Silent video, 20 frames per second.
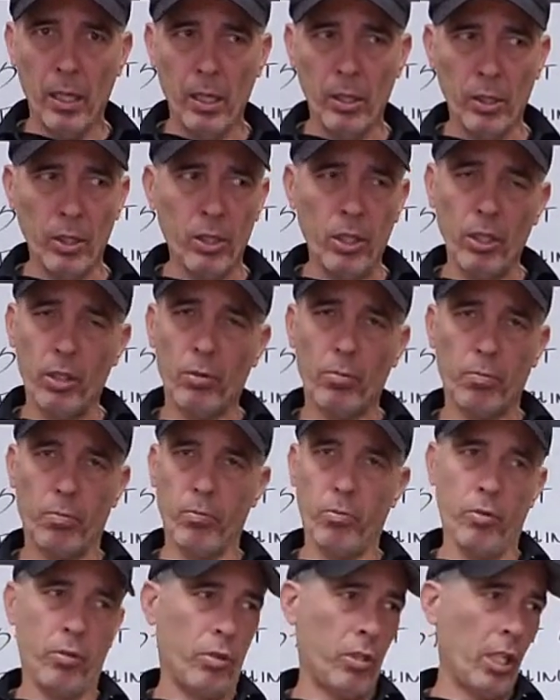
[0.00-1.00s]
You just
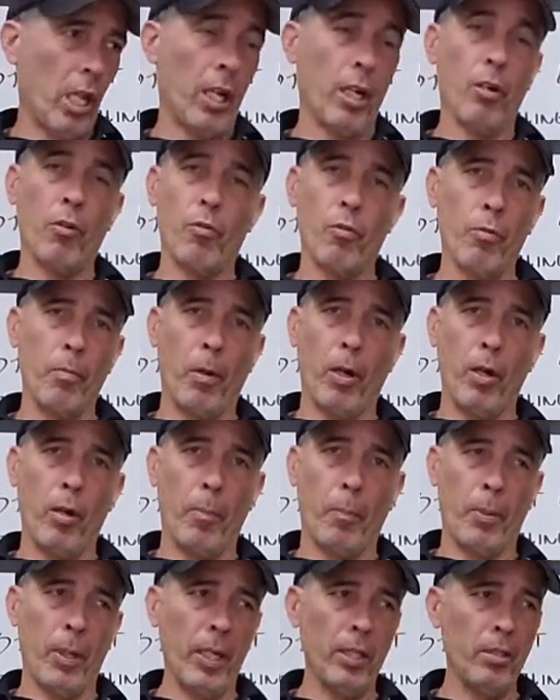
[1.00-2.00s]
said a good
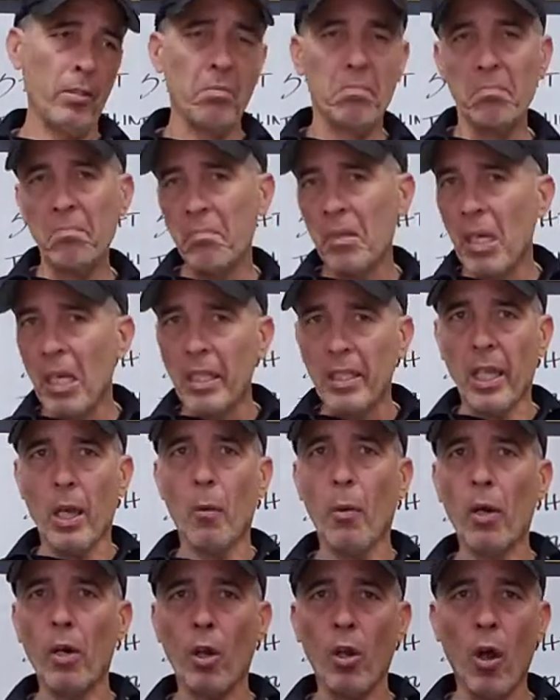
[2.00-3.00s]
pitch, they
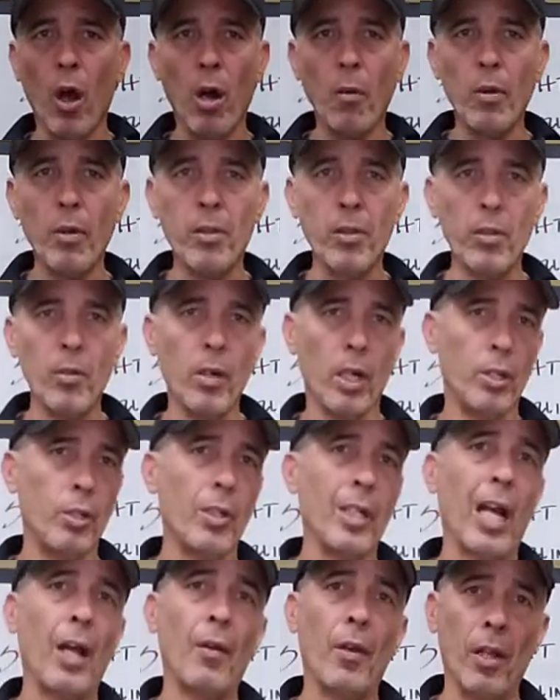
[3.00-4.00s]
went along with you, and you
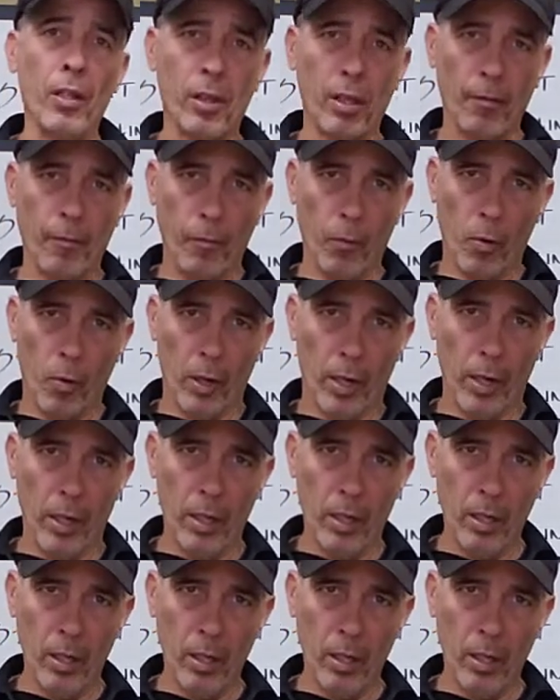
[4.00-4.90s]
got nothing for it.